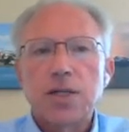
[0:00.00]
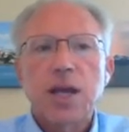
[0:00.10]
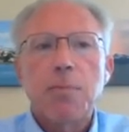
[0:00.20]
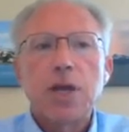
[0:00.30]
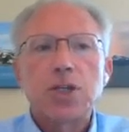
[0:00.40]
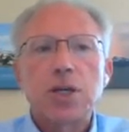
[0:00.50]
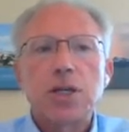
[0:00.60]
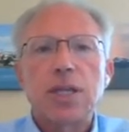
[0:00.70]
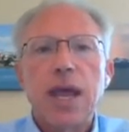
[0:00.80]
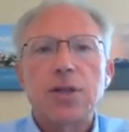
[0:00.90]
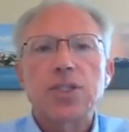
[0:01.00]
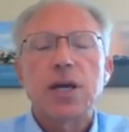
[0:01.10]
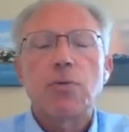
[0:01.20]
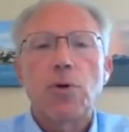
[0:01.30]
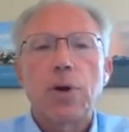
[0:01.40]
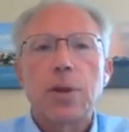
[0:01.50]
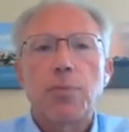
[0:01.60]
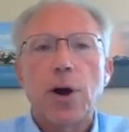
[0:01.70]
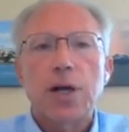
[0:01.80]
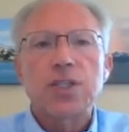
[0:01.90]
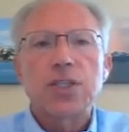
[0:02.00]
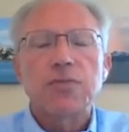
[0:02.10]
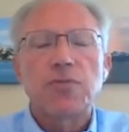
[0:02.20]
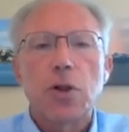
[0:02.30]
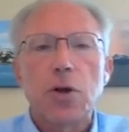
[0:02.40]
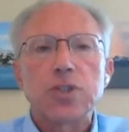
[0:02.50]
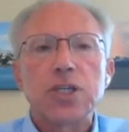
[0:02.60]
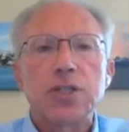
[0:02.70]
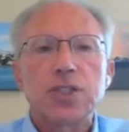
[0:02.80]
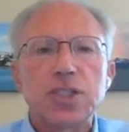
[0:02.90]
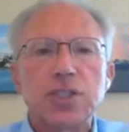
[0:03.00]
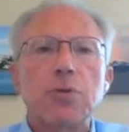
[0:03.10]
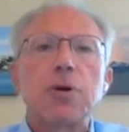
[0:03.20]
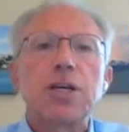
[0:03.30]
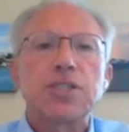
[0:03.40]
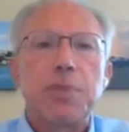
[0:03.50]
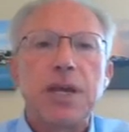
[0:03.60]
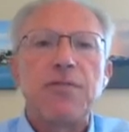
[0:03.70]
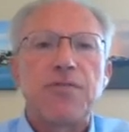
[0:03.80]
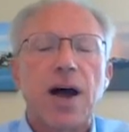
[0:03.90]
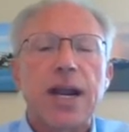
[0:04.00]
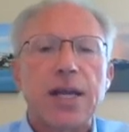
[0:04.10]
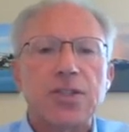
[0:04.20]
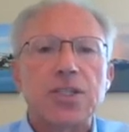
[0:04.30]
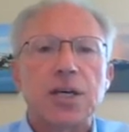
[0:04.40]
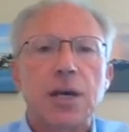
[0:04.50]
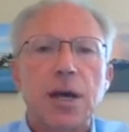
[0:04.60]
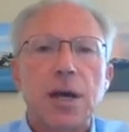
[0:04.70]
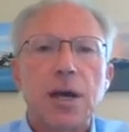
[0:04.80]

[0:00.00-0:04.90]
and as I mentioned at the outset, we're in the process of closing a Series B financing